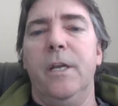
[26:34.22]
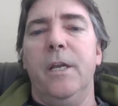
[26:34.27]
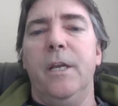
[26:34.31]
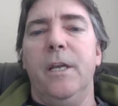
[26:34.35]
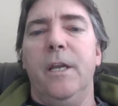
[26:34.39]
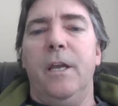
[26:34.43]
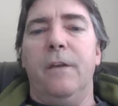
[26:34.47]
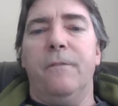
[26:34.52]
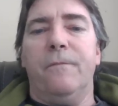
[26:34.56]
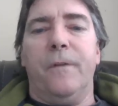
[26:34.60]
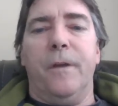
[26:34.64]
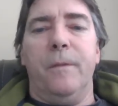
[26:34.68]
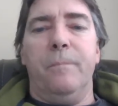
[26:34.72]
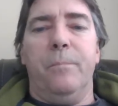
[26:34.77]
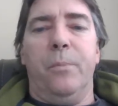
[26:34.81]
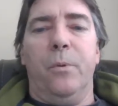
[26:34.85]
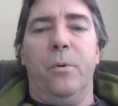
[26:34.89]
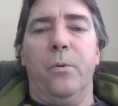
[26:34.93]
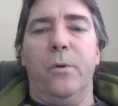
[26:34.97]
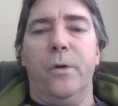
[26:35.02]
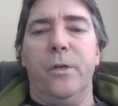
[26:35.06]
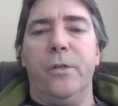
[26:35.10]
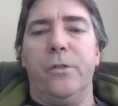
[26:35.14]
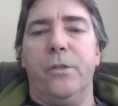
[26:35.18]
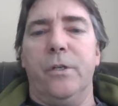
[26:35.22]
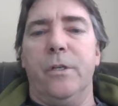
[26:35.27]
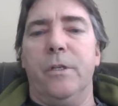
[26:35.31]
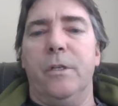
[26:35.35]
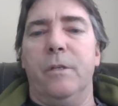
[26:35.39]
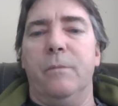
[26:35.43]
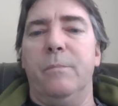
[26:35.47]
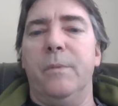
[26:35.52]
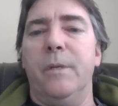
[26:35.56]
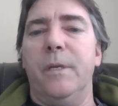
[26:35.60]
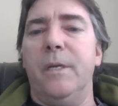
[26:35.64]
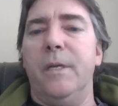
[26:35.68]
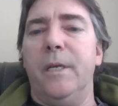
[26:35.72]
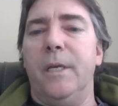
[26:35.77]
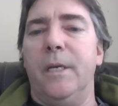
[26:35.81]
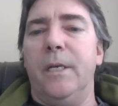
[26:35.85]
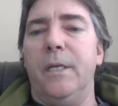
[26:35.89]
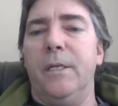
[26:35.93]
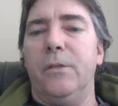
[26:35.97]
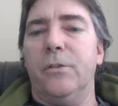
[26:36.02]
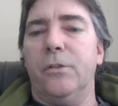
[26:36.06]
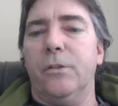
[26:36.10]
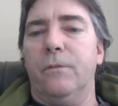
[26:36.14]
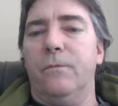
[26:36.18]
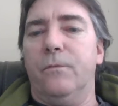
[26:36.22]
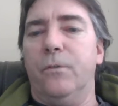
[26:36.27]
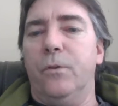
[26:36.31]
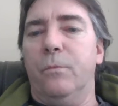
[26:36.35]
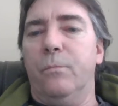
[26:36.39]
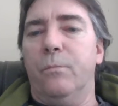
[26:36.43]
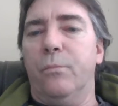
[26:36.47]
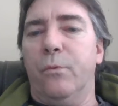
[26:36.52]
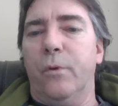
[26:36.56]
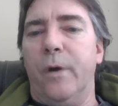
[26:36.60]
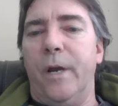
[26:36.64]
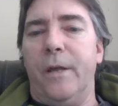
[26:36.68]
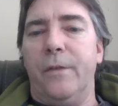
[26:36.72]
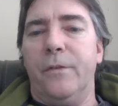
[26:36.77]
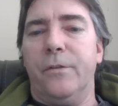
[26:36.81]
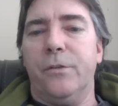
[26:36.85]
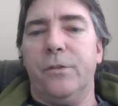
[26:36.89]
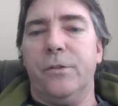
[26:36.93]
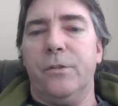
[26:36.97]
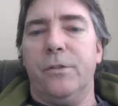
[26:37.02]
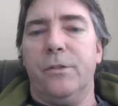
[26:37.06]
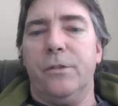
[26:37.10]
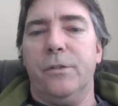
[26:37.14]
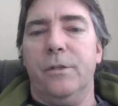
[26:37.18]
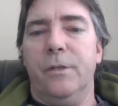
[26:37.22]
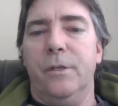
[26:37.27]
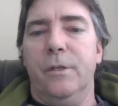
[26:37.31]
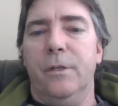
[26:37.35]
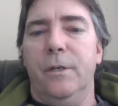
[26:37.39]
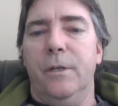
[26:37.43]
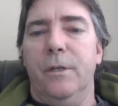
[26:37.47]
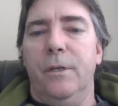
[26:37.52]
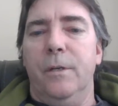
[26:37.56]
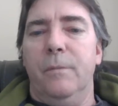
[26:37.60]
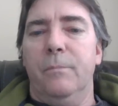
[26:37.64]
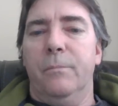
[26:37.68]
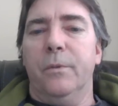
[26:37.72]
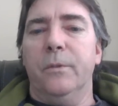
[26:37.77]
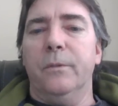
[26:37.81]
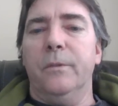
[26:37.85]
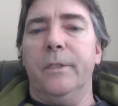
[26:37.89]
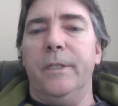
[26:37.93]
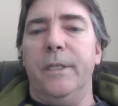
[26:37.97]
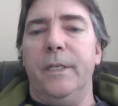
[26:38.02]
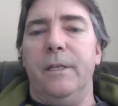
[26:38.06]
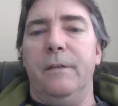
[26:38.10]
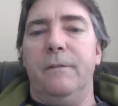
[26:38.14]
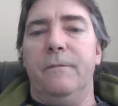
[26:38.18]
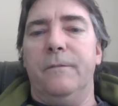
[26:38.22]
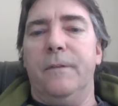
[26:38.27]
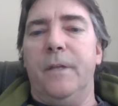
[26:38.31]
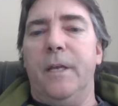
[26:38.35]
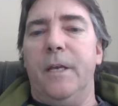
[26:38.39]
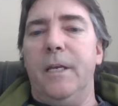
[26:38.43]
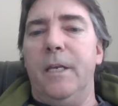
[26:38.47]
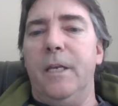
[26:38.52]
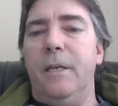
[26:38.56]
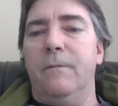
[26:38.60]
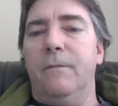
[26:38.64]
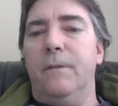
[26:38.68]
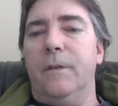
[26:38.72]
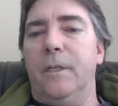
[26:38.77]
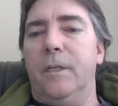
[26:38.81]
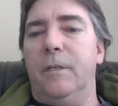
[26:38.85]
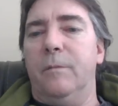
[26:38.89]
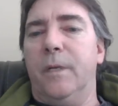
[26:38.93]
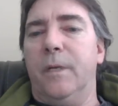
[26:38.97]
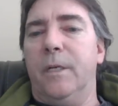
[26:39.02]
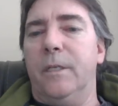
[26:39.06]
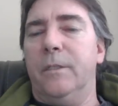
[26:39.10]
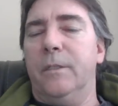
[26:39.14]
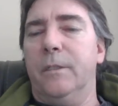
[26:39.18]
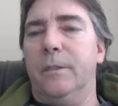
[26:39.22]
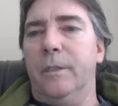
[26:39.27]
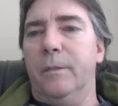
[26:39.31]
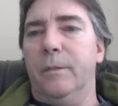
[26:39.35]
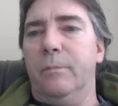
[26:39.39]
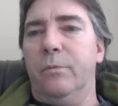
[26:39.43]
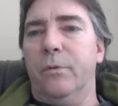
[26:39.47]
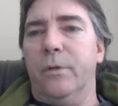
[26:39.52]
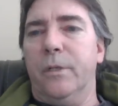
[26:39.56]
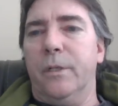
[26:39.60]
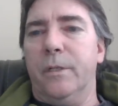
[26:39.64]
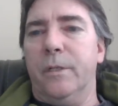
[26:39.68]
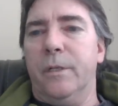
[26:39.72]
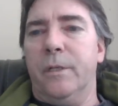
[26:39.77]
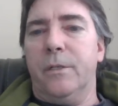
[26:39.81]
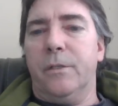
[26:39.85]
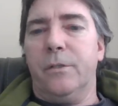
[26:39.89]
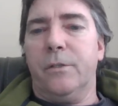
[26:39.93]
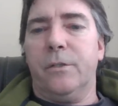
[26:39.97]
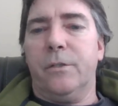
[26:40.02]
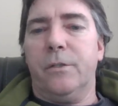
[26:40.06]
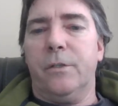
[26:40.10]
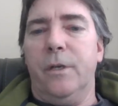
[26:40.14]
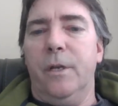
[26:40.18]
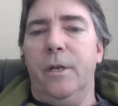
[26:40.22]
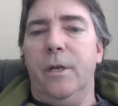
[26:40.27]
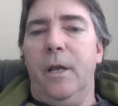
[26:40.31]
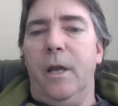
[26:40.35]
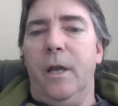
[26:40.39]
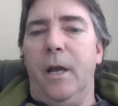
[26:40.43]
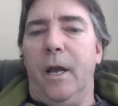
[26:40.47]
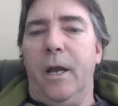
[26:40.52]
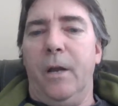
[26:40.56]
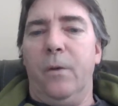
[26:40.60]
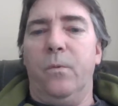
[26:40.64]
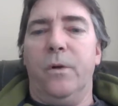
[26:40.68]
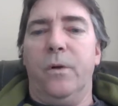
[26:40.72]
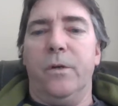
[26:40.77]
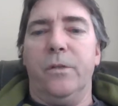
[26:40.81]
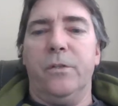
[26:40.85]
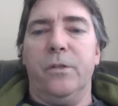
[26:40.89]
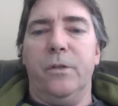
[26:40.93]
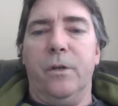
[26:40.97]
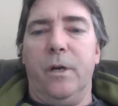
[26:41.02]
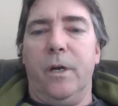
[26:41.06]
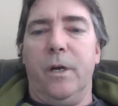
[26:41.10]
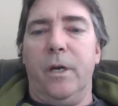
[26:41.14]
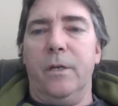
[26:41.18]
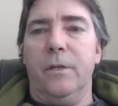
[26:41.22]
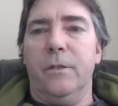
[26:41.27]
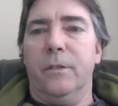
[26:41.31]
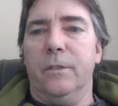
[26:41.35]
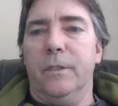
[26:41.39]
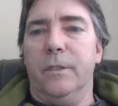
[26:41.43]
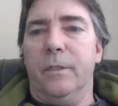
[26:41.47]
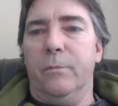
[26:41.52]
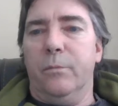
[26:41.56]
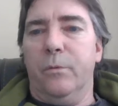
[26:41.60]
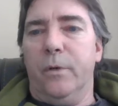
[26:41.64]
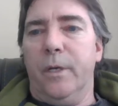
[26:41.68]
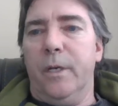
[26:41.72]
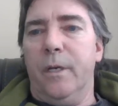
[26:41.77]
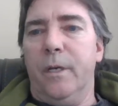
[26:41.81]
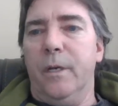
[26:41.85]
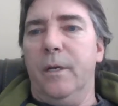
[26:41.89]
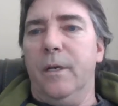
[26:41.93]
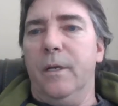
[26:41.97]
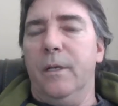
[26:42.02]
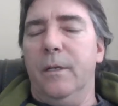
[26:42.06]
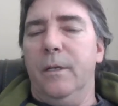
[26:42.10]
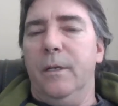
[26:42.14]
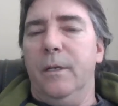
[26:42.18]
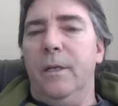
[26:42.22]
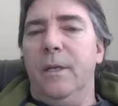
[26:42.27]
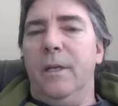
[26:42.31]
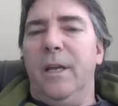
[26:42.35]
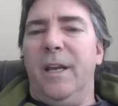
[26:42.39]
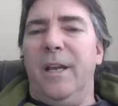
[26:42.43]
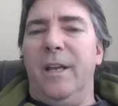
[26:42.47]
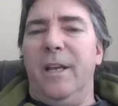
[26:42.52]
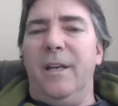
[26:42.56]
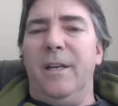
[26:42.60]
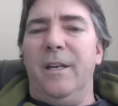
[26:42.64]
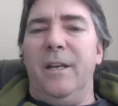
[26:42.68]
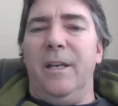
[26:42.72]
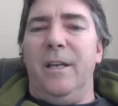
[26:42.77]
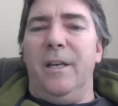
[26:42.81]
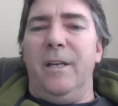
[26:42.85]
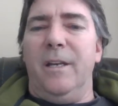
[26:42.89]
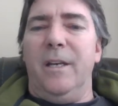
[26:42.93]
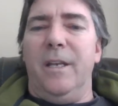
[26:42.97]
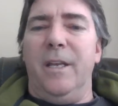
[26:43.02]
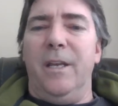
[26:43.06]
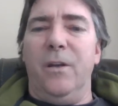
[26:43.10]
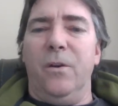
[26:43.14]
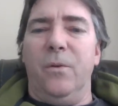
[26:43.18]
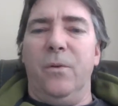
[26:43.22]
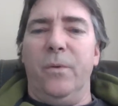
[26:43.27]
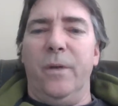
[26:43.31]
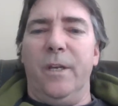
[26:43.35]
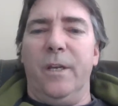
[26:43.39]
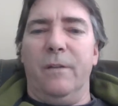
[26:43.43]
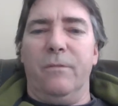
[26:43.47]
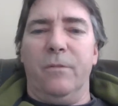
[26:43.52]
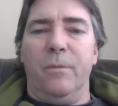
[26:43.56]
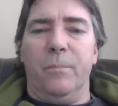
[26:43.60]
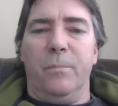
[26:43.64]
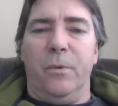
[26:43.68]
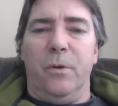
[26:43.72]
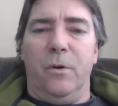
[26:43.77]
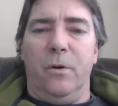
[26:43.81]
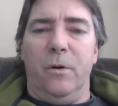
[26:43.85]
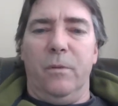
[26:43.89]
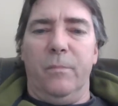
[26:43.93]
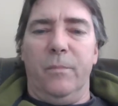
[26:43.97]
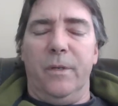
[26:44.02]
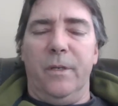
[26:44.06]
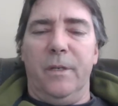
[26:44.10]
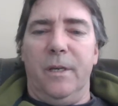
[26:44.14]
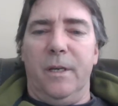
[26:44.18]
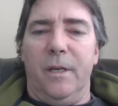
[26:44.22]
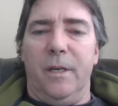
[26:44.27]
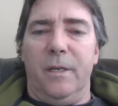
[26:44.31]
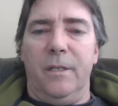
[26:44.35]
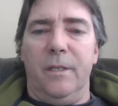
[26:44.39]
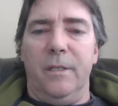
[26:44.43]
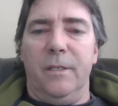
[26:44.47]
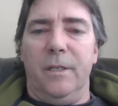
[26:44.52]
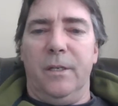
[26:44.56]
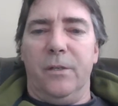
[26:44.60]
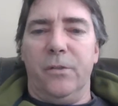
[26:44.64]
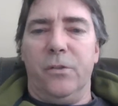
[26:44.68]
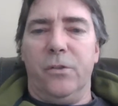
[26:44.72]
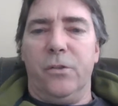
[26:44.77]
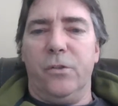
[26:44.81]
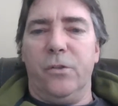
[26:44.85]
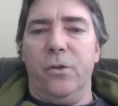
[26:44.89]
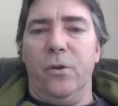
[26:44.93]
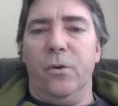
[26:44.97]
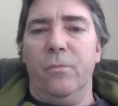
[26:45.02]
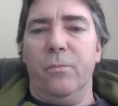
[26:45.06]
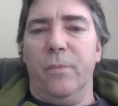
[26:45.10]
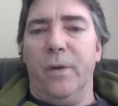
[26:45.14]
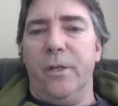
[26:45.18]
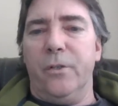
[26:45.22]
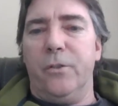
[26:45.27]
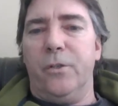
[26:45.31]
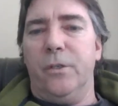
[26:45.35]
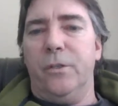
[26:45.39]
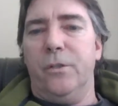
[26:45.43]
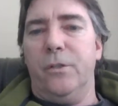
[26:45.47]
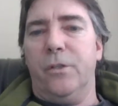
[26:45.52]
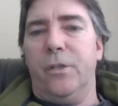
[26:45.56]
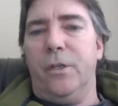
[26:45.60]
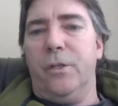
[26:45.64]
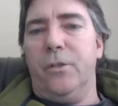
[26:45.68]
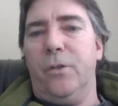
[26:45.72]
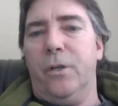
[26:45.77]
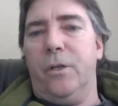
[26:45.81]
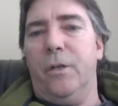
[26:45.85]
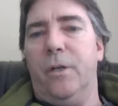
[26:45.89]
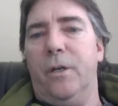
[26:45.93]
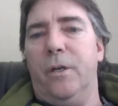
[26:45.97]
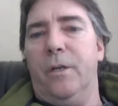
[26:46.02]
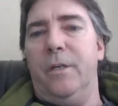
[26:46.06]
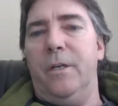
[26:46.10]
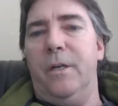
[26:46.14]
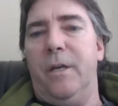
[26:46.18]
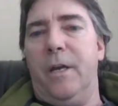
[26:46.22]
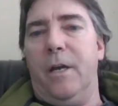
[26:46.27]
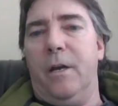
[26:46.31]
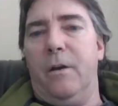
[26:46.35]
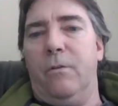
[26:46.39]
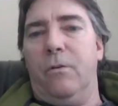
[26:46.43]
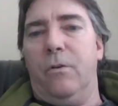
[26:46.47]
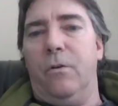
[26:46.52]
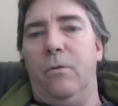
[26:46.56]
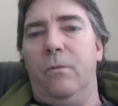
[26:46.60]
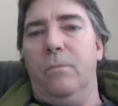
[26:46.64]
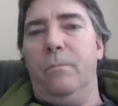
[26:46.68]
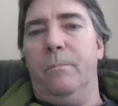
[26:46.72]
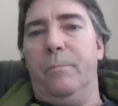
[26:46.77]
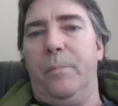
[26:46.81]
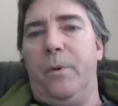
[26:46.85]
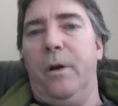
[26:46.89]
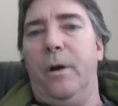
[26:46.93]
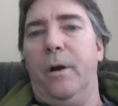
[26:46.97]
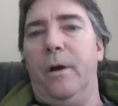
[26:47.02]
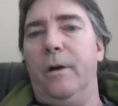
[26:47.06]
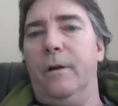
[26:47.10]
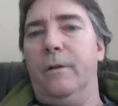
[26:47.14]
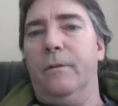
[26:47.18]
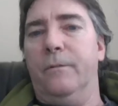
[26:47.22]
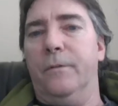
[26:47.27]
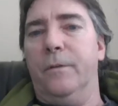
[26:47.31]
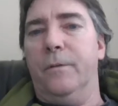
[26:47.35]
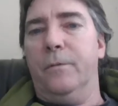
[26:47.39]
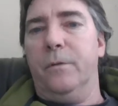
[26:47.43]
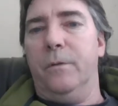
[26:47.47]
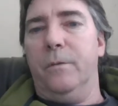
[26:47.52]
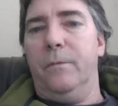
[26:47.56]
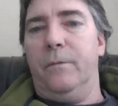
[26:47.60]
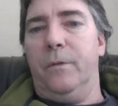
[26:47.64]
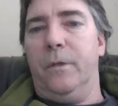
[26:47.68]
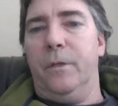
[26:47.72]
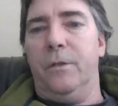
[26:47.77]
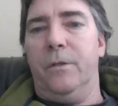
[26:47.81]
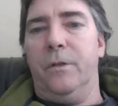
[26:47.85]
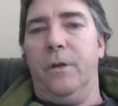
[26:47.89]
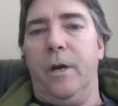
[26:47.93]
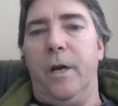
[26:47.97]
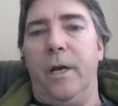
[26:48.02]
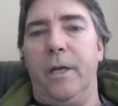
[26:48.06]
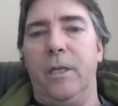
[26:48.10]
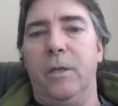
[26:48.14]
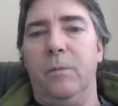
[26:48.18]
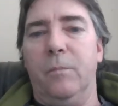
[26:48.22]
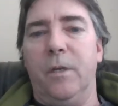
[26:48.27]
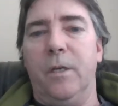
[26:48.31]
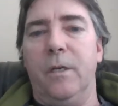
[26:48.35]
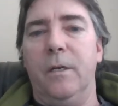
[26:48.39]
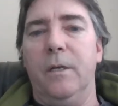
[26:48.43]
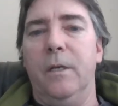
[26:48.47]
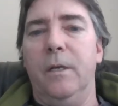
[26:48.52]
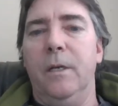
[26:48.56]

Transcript: if I poisoned the beginnings of your breaths, believe that even in my deliberateness, I was not deliberate. And here we have a poem, again, that does so much in such a narrow part of the document.